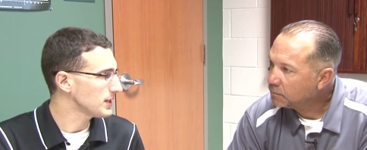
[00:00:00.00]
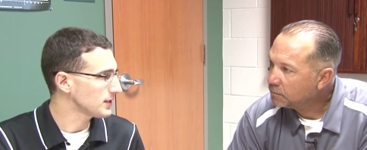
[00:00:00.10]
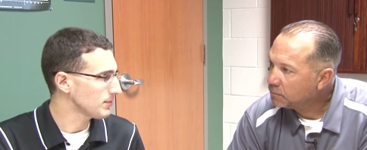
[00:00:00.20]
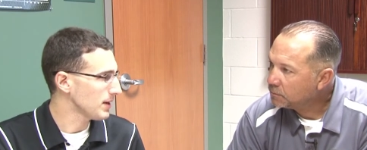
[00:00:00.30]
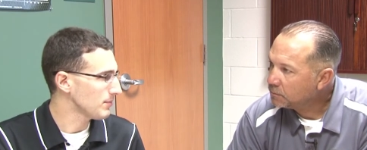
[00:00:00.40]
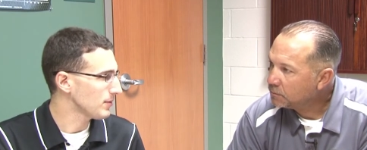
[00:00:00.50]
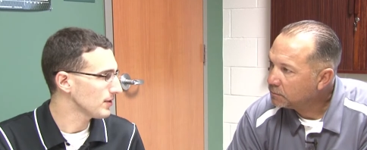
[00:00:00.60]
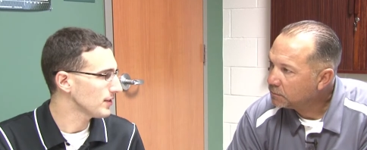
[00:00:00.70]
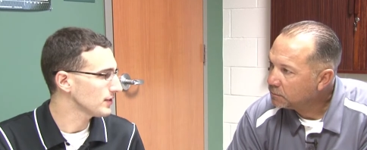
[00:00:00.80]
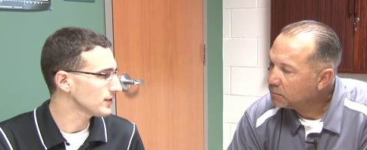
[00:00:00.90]
Speaker 1: piece of
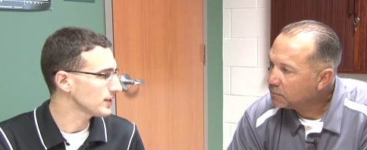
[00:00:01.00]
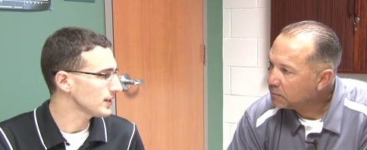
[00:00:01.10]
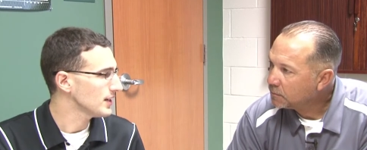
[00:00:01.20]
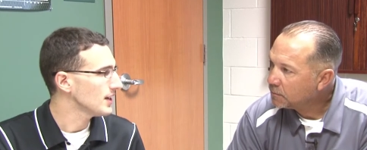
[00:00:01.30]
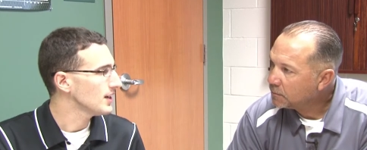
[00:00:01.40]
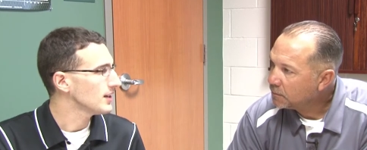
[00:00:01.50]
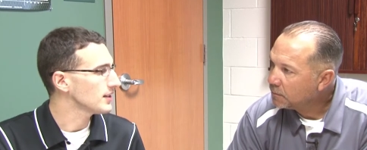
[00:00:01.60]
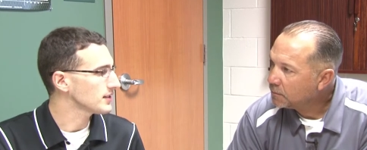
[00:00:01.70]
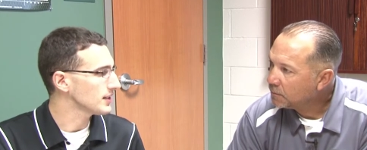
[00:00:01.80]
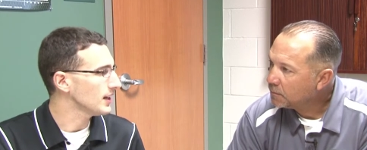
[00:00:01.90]
paper, they'll see
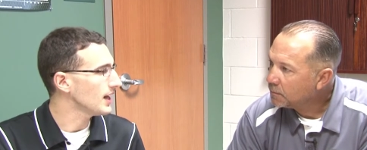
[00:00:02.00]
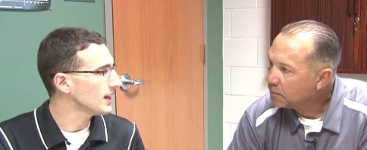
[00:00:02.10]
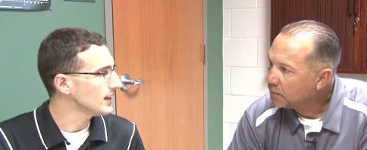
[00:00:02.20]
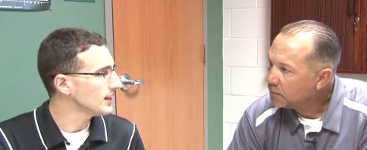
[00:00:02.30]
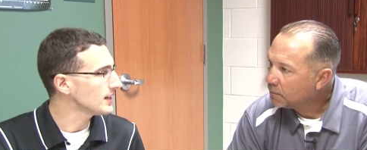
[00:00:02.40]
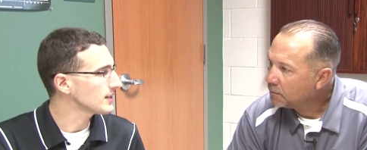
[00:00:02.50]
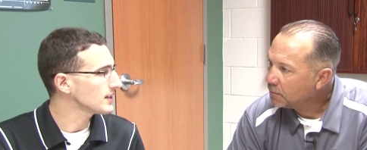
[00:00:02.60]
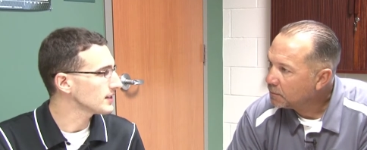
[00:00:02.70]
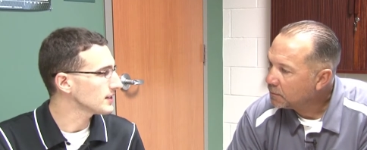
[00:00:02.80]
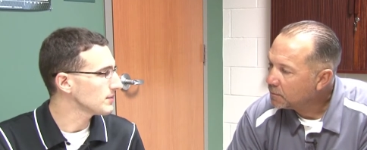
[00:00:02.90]
a lot of innings,
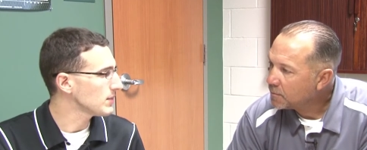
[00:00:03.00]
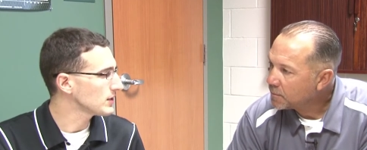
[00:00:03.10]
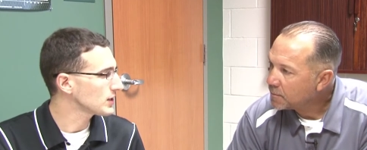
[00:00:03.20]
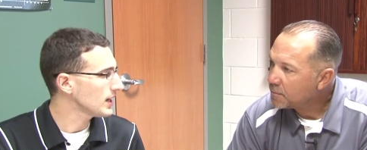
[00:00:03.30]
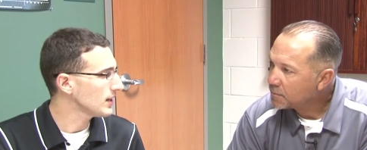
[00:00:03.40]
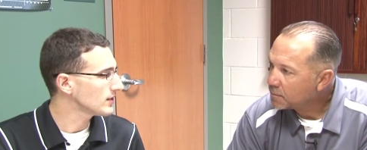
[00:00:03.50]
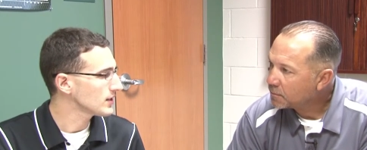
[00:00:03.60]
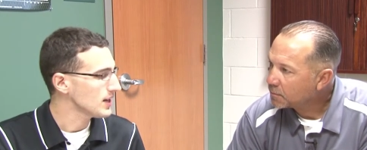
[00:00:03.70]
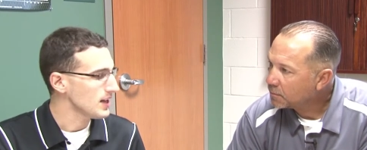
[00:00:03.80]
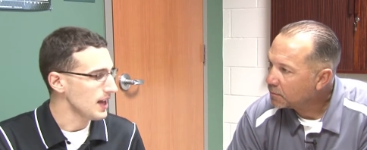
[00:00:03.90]
they'll see pitch counts,
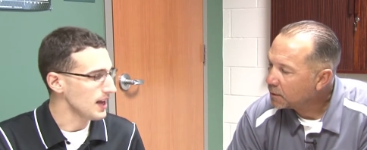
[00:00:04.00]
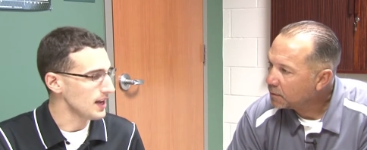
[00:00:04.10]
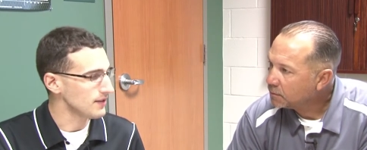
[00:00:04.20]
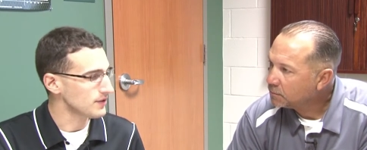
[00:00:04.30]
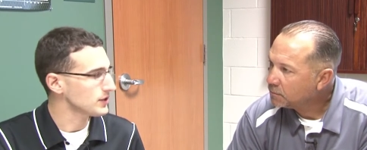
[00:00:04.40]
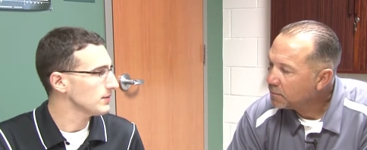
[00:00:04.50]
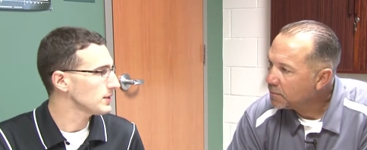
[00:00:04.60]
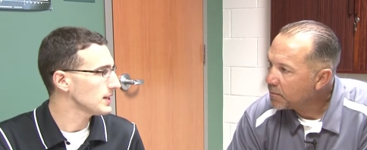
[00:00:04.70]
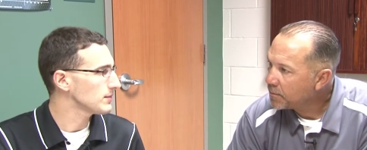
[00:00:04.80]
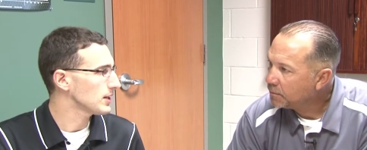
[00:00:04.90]
and for some
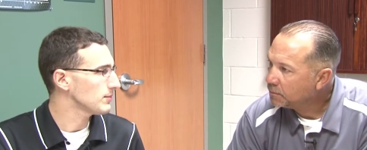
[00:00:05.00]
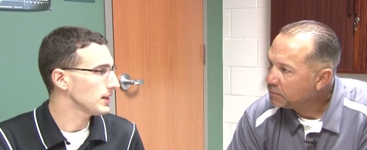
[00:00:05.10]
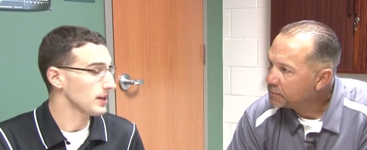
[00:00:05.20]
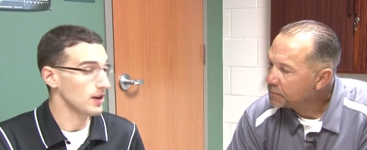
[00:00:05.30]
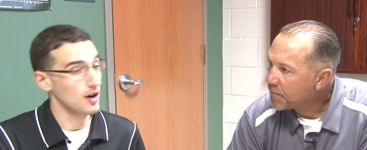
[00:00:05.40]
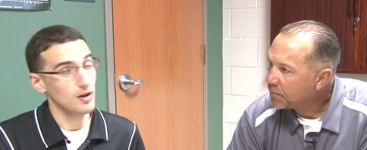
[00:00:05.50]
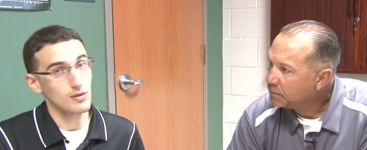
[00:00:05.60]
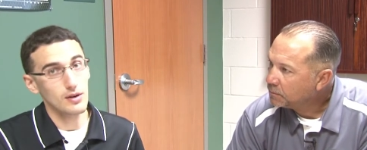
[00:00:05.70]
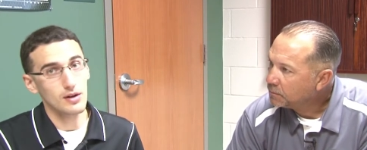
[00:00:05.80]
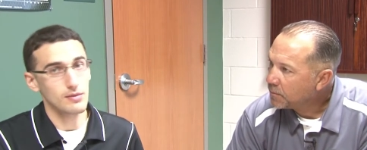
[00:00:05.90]
teams they'll be like, oh,
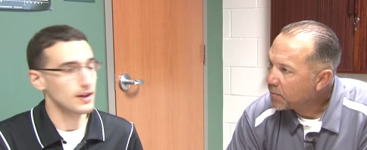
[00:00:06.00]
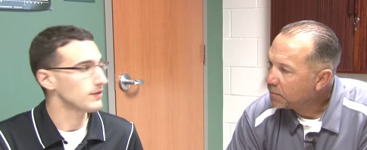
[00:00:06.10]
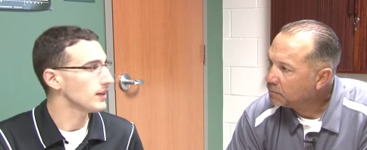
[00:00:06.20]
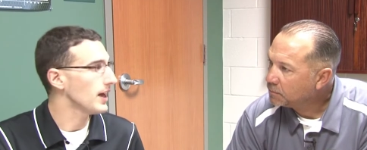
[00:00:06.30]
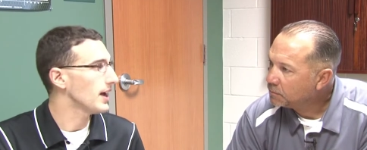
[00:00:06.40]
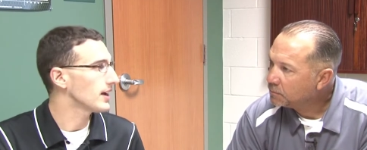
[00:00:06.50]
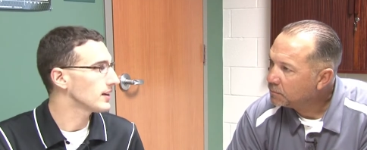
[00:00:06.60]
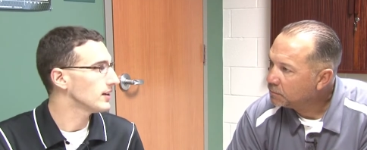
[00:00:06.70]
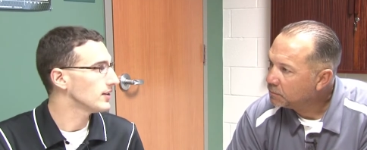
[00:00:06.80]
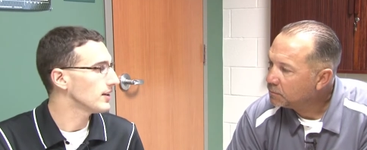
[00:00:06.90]
well, red flag,
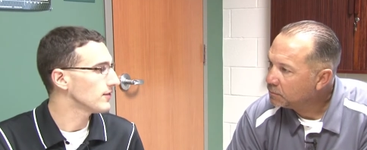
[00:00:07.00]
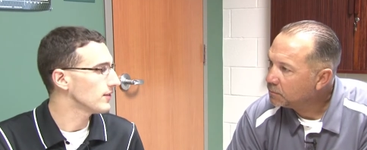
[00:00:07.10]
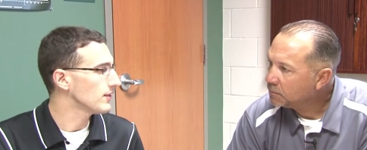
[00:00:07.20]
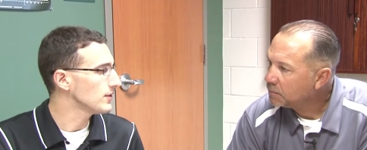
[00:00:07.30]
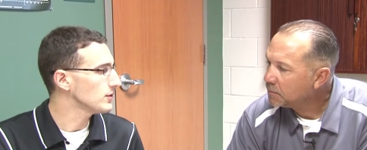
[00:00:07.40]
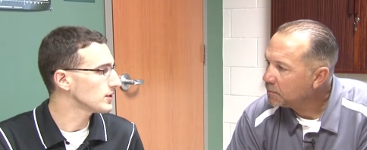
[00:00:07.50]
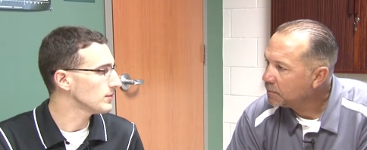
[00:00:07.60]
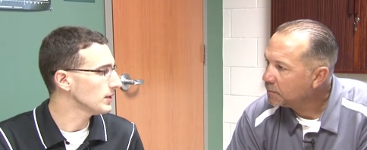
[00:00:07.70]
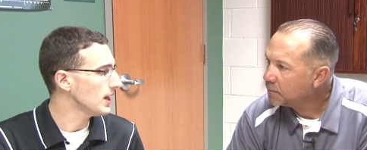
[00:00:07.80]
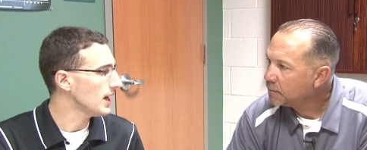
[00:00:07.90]
you know, they've used
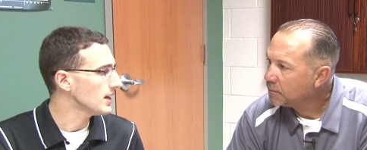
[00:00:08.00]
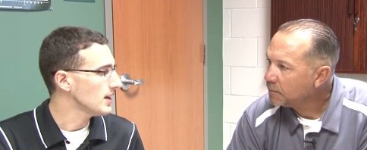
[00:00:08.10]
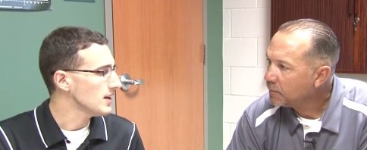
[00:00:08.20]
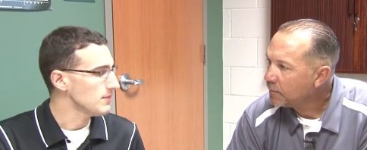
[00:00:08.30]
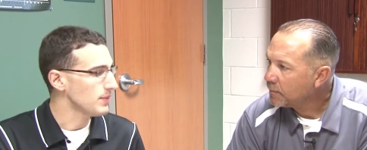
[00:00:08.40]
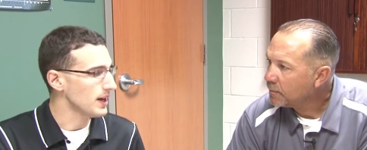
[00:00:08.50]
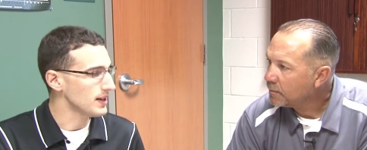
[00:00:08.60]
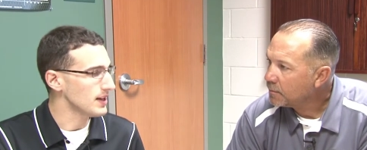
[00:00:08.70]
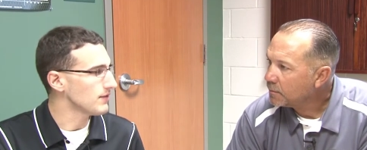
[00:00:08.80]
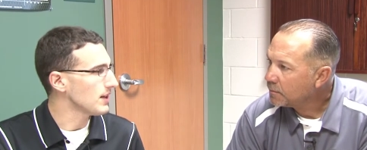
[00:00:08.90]
him a lot.
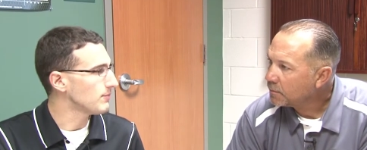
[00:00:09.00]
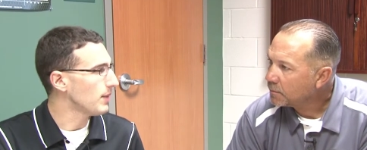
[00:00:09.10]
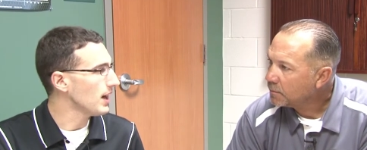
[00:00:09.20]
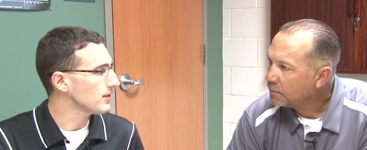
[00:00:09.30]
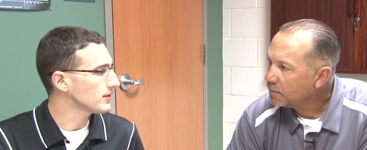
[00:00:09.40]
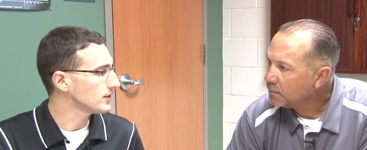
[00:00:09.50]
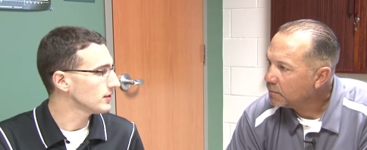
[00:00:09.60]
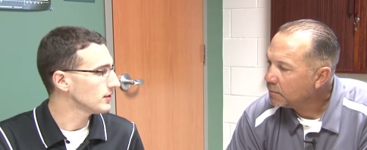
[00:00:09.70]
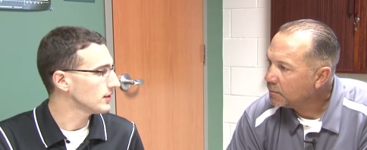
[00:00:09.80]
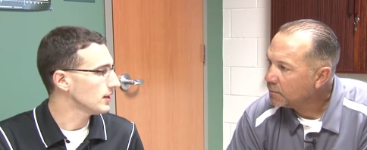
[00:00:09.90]
But if they bother
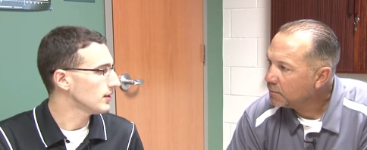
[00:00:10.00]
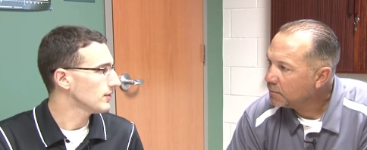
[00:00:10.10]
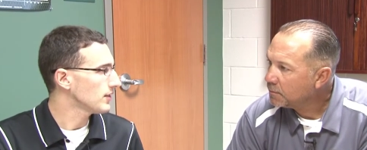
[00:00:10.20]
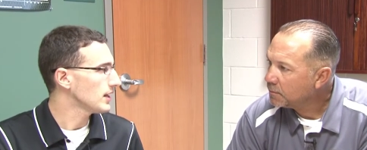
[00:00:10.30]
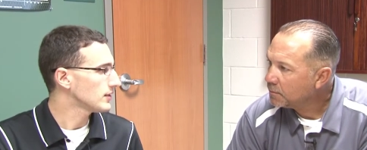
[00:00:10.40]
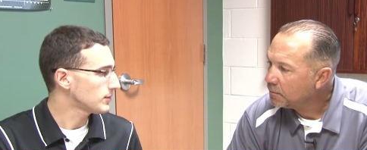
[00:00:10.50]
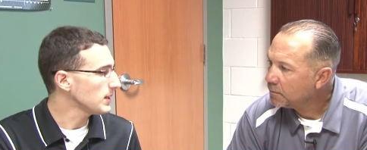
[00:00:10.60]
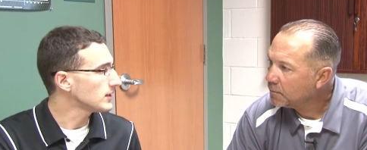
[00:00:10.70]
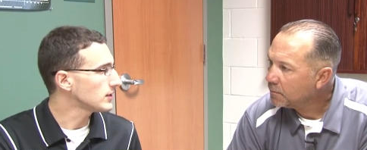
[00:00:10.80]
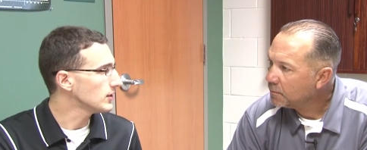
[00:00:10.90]
to, you know, if they
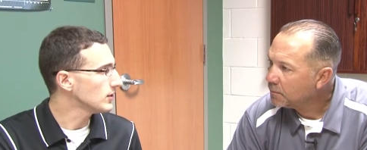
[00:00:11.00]
speak to